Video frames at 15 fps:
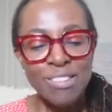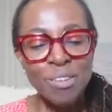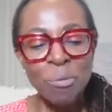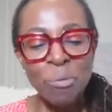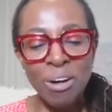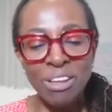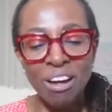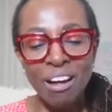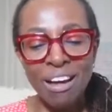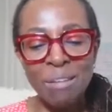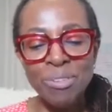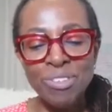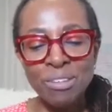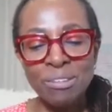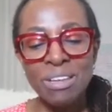So what I
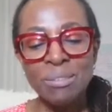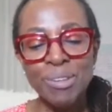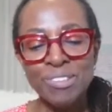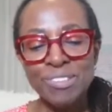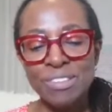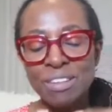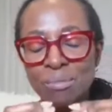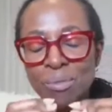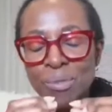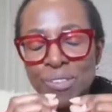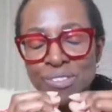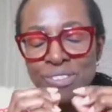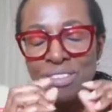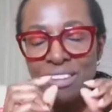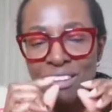was doing was
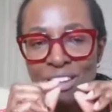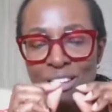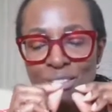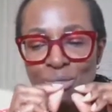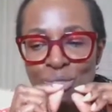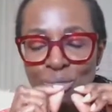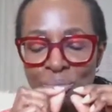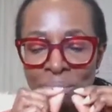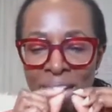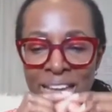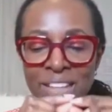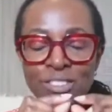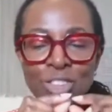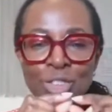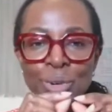
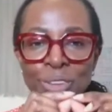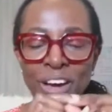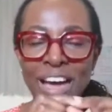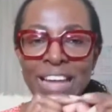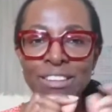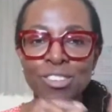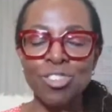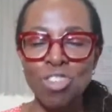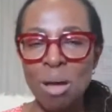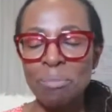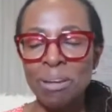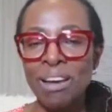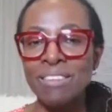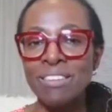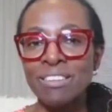made sure that I had a strap
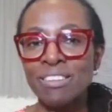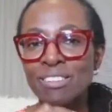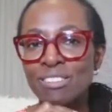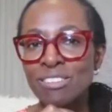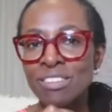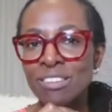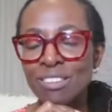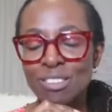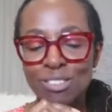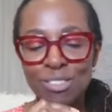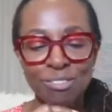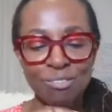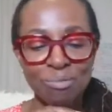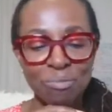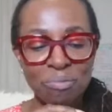line that
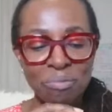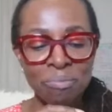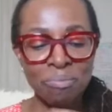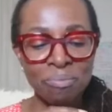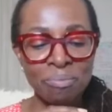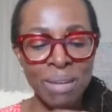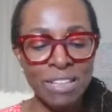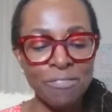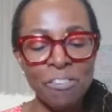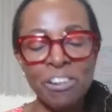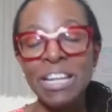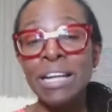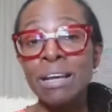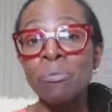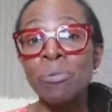made it
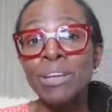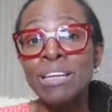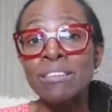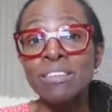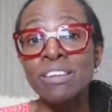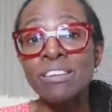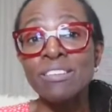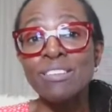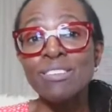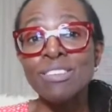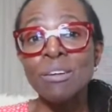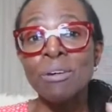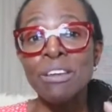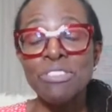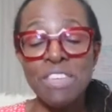very clear what I did.
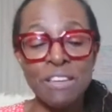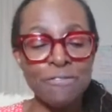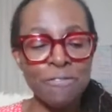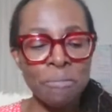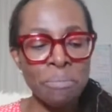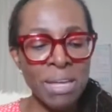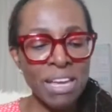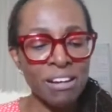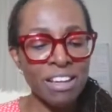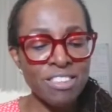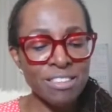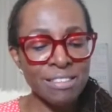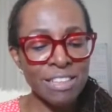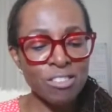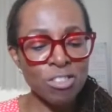So I think for me, I
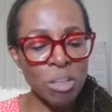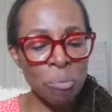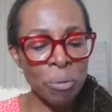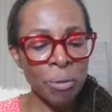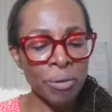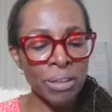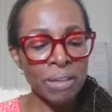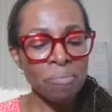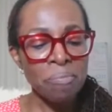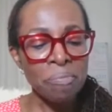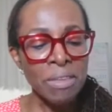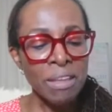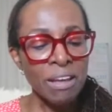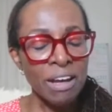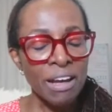just literally put
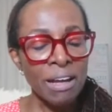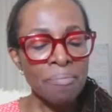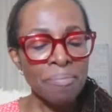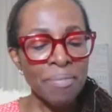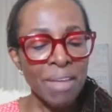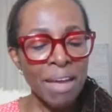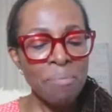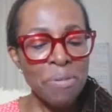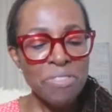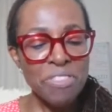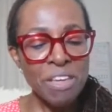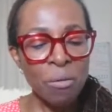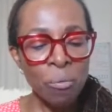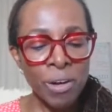empathy at